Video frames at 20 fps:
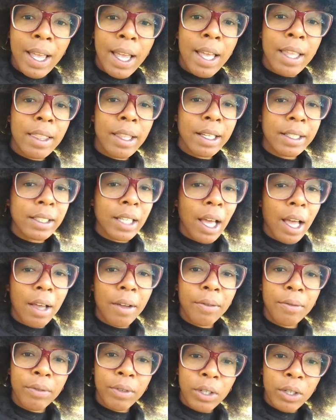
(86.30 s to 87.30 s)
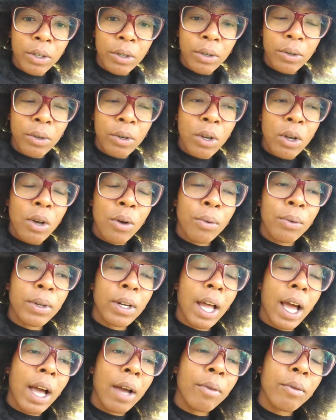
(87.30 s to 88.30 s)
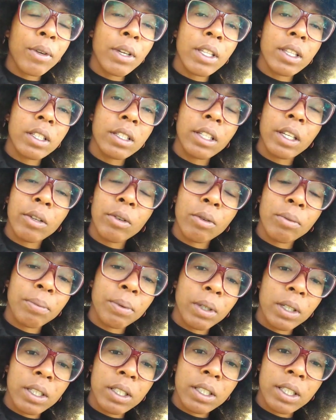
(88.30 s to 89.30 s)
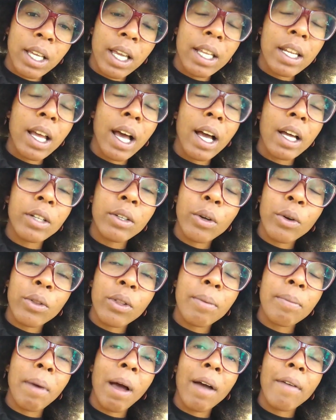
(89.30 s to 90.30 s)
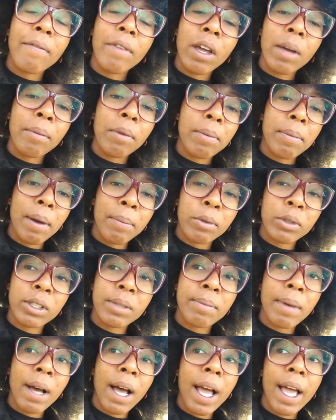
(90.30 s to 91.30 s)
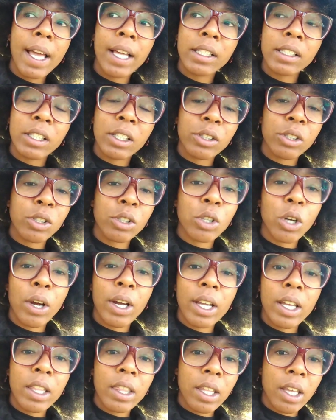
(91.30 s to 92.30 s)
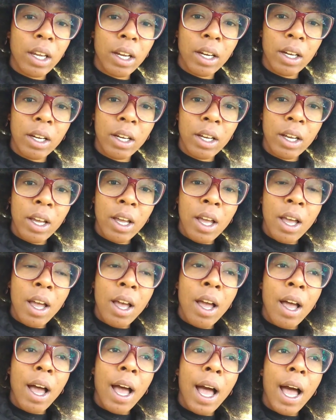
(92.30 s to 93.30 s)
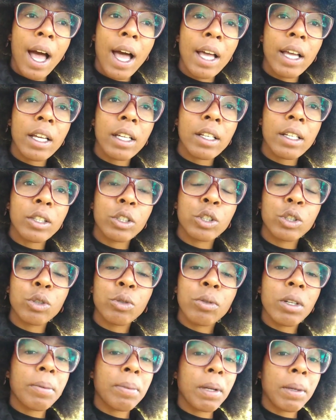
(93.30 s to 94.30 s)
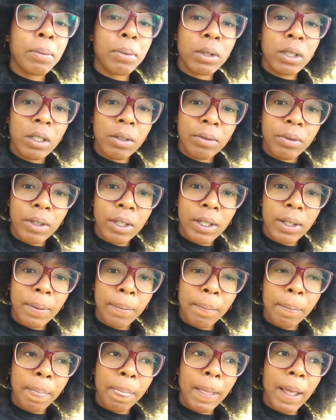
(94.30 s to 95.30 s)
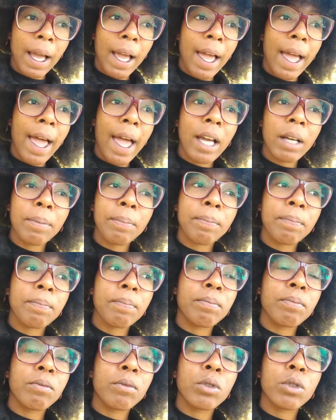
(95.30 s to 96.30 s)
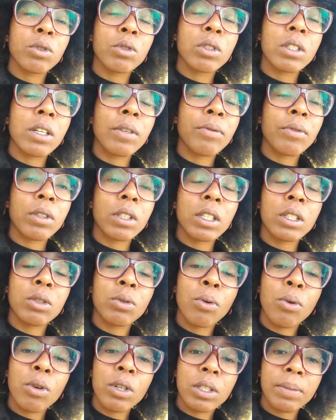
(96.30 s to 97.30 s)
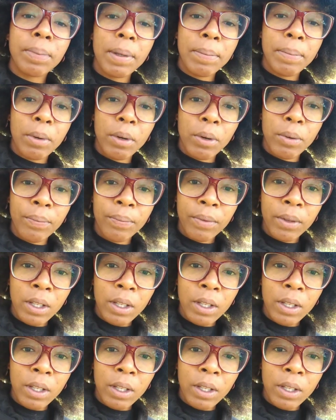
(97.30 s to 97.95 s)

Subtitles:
And that's how I feel when I read the sacred books and I know that my family members and my ancestors are in there. I treat people different. I act differently towards people,